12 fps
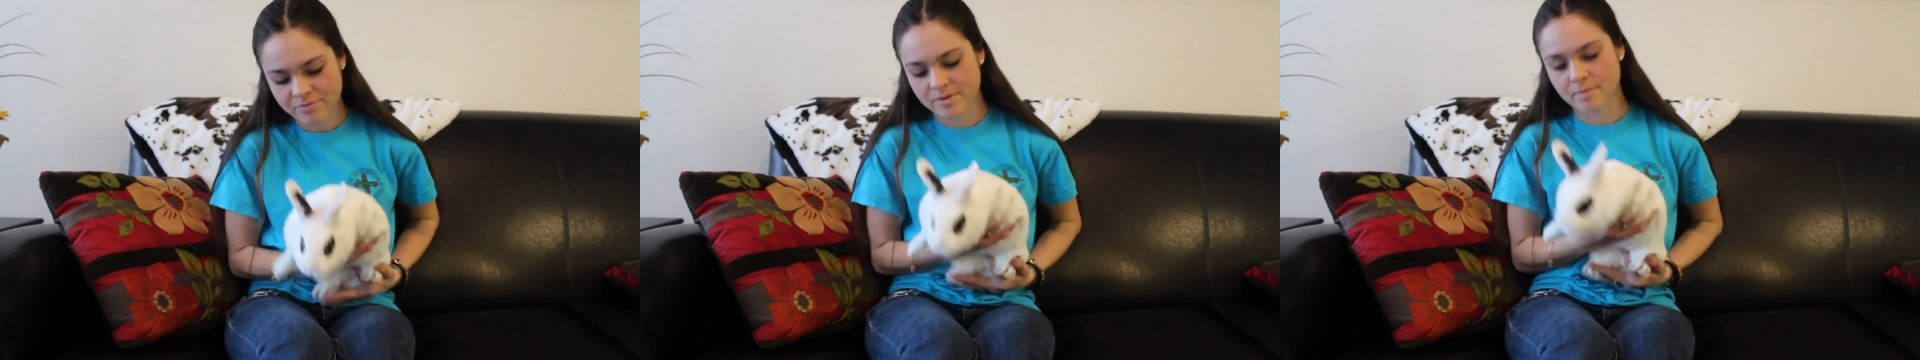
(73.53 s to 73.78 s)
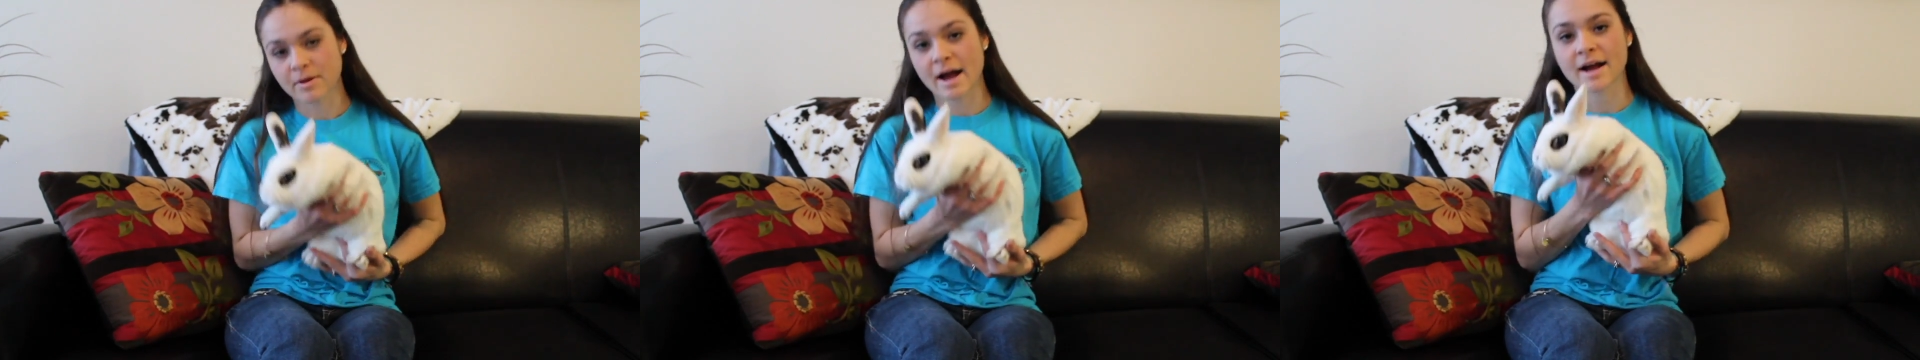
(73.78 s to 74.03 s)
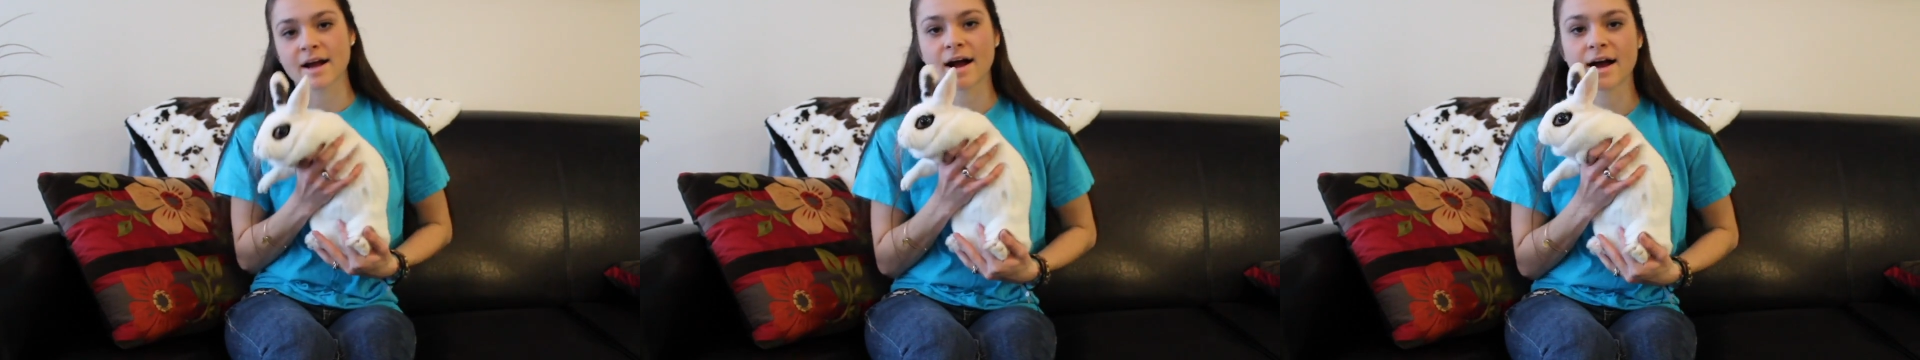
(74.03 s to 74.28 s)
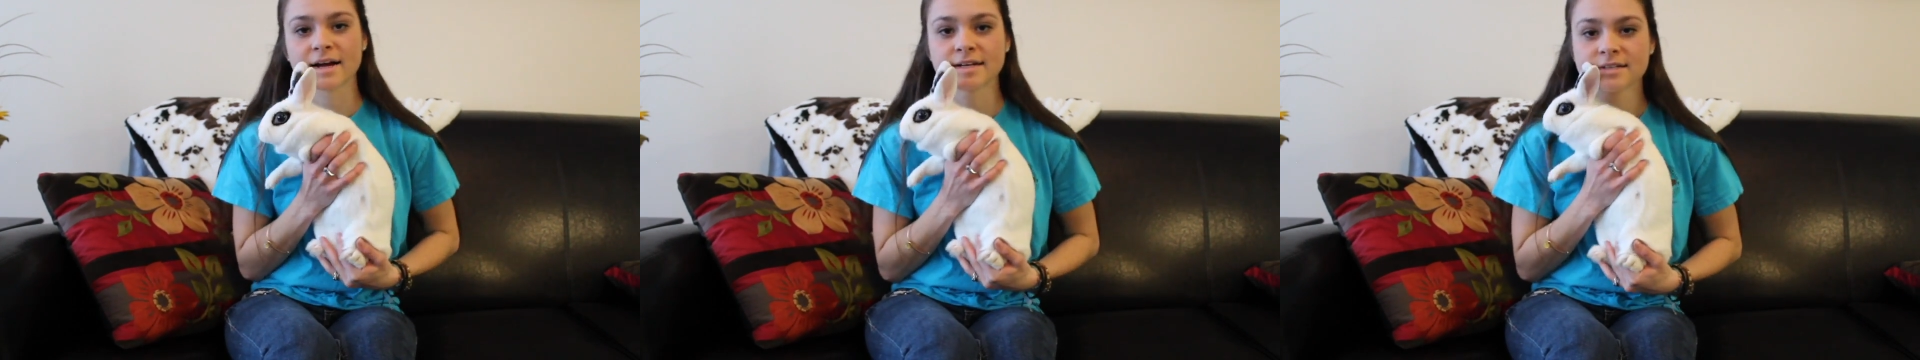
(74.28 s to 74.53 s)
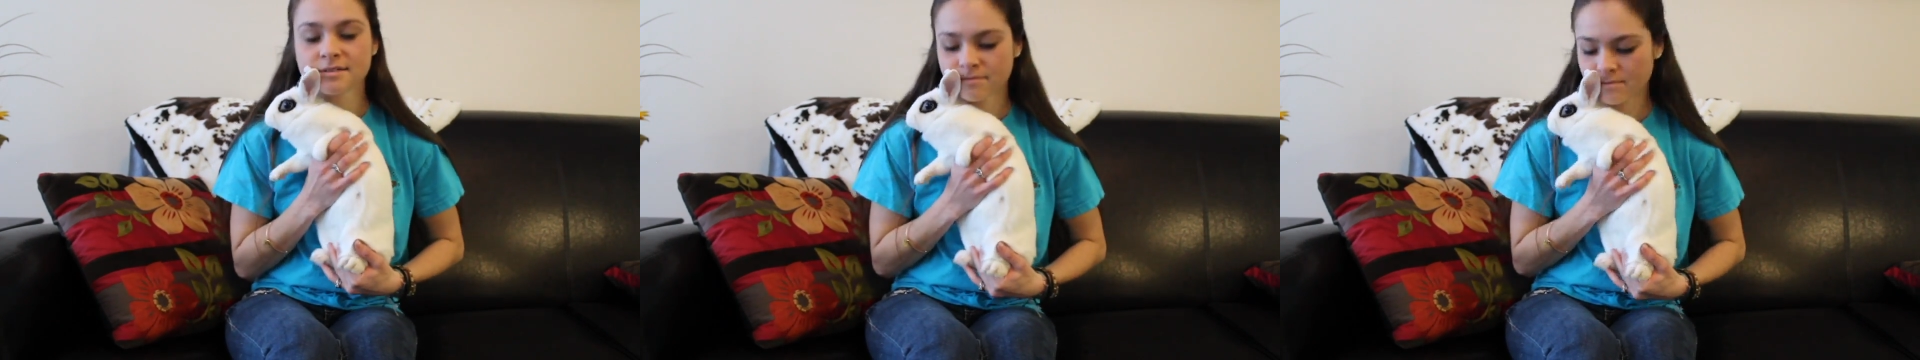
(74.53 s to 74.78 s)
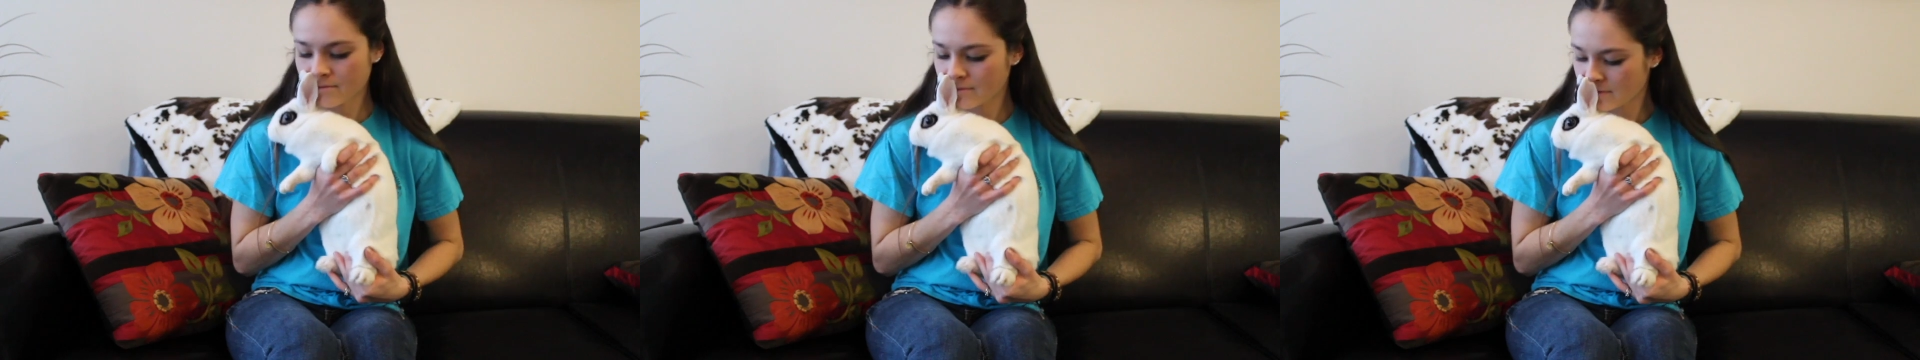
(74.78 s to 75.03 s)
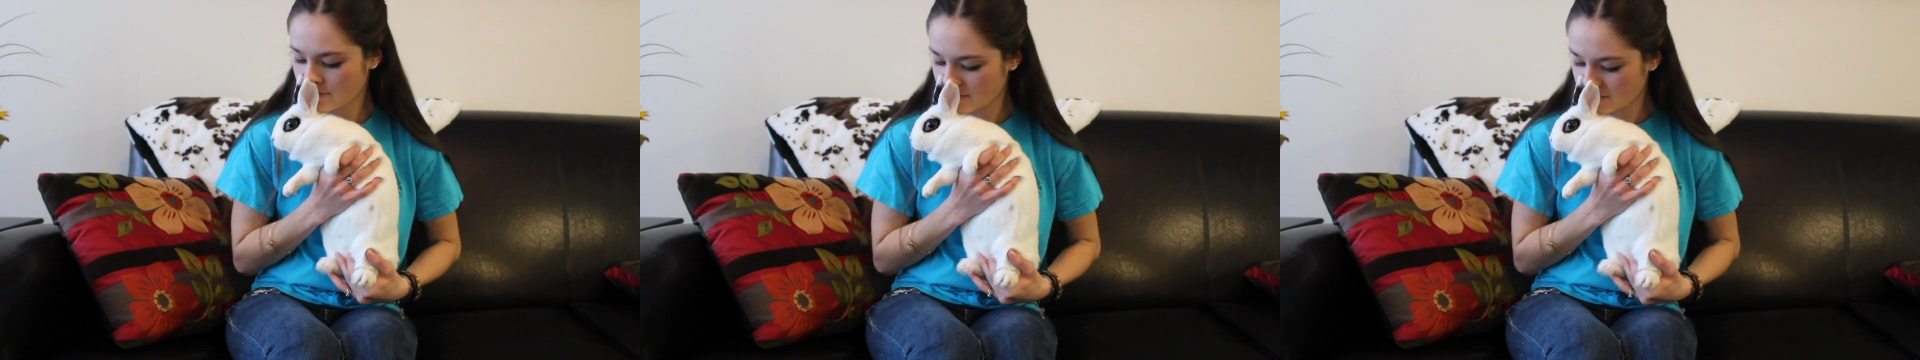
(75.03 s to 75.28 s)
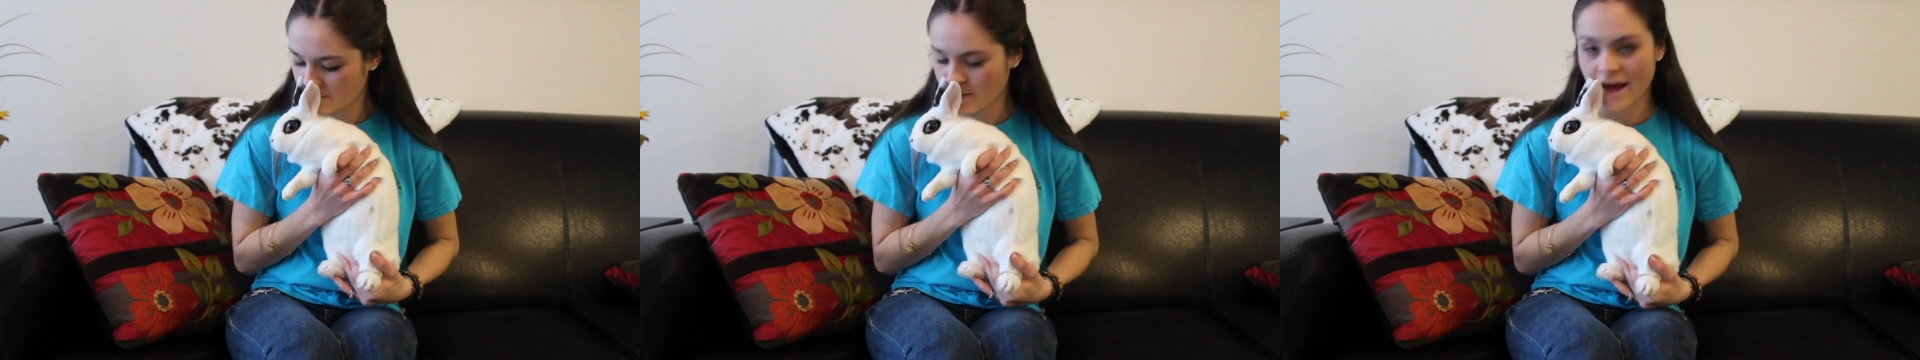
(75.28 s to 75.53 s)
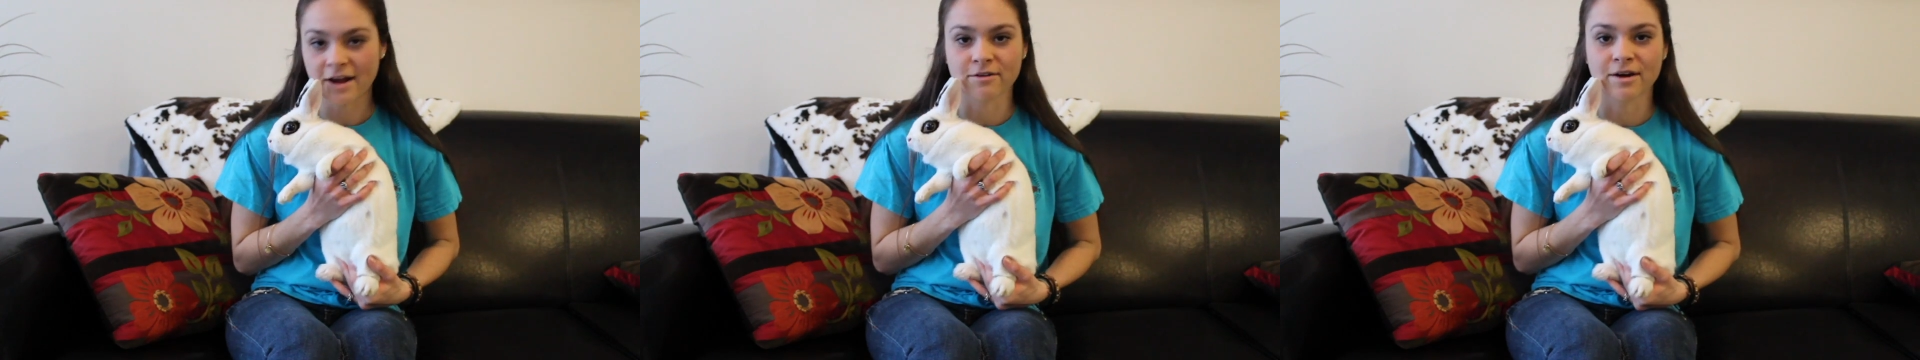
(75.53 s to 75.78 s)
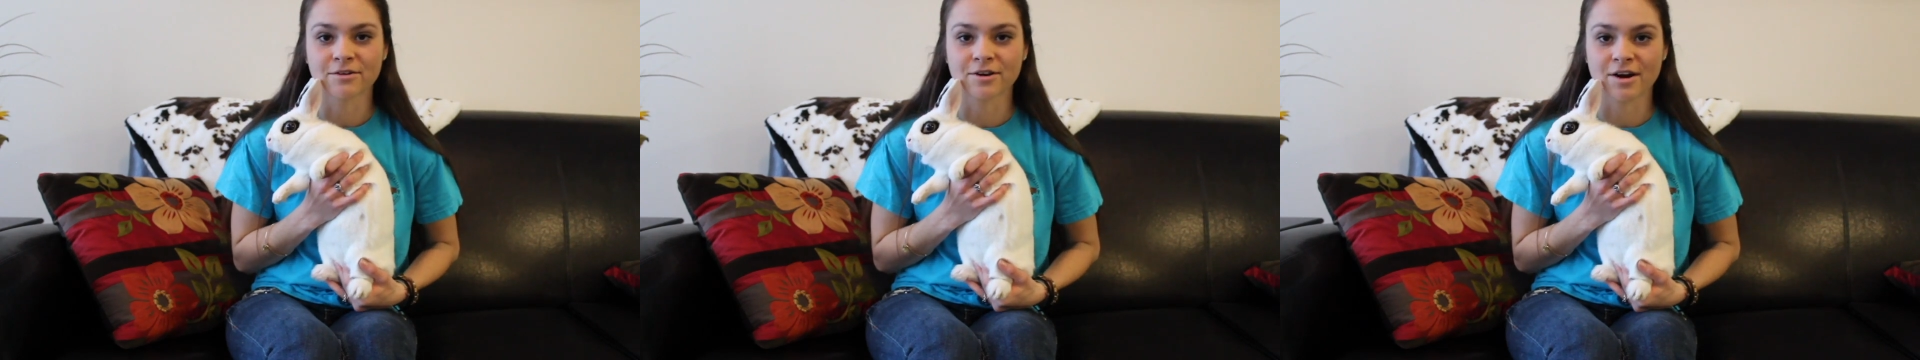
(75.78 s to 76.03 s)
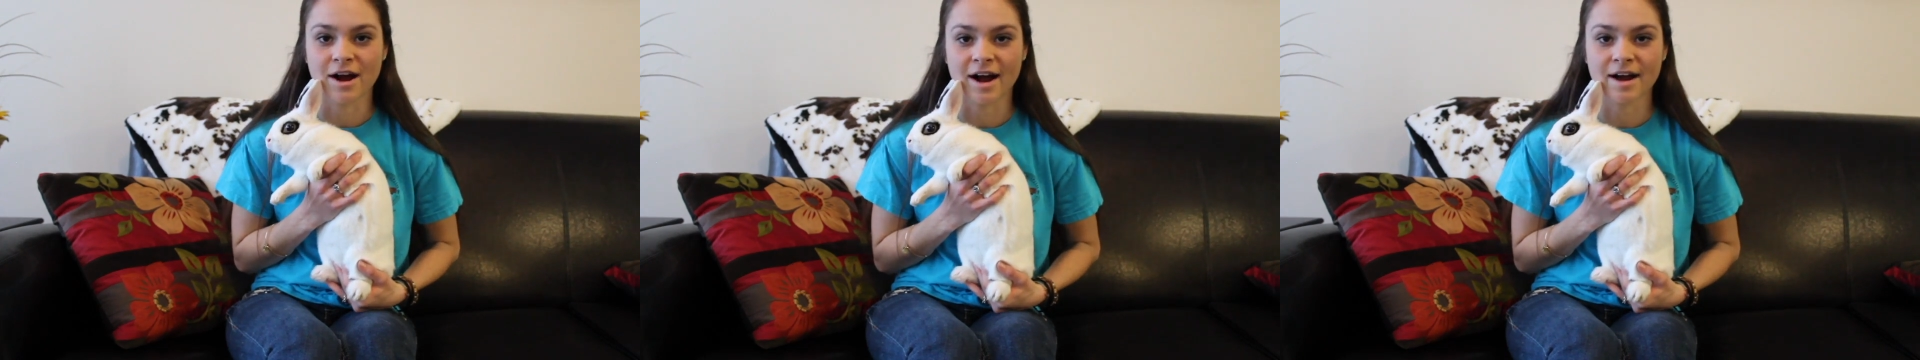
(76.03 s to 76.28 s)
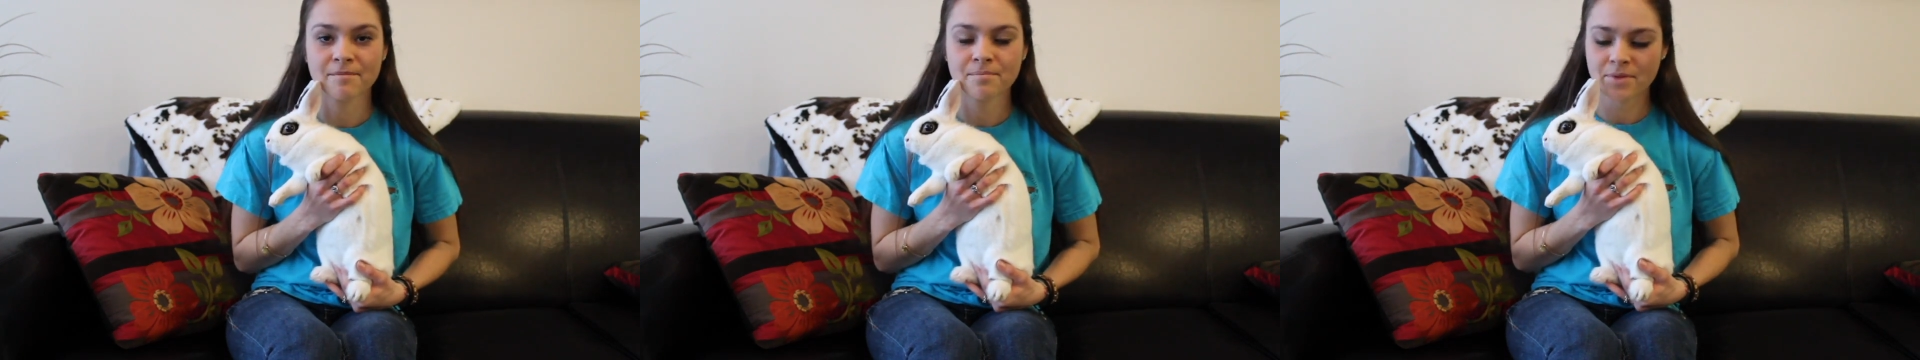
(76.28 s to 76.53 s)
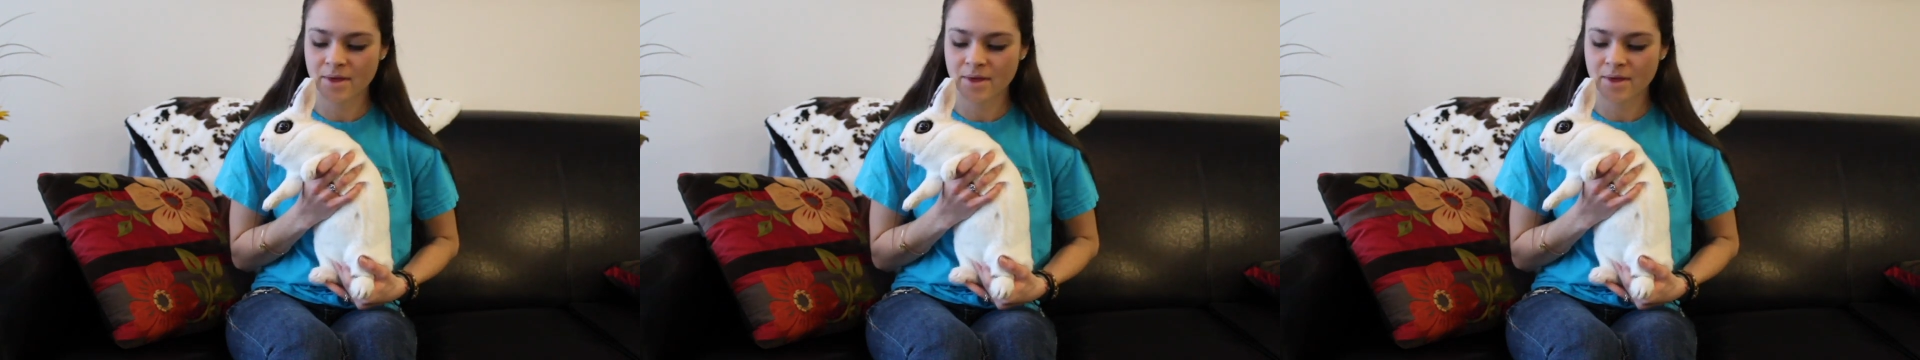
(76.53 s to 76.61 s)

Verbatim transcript: the black eye, the black around her eye.